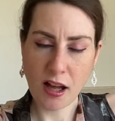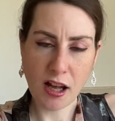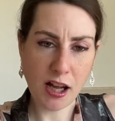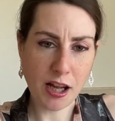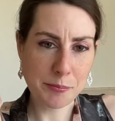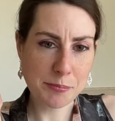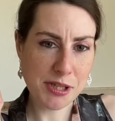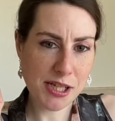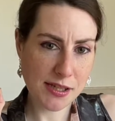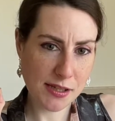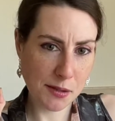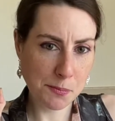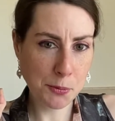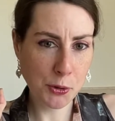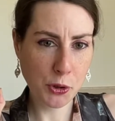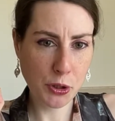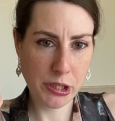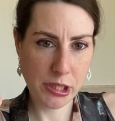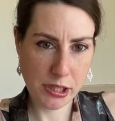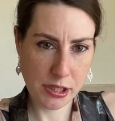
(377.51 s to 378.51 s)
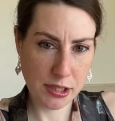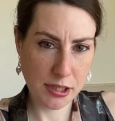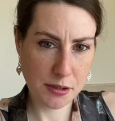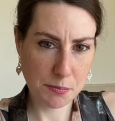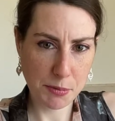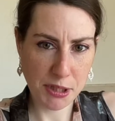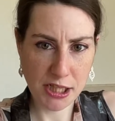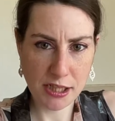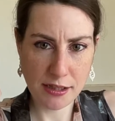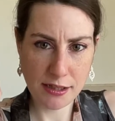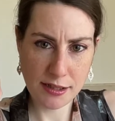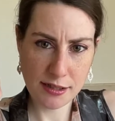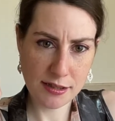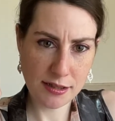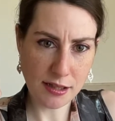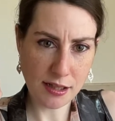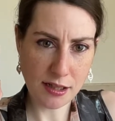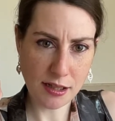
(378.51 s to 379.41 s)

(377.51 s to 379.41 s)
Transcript: I'm disappointed because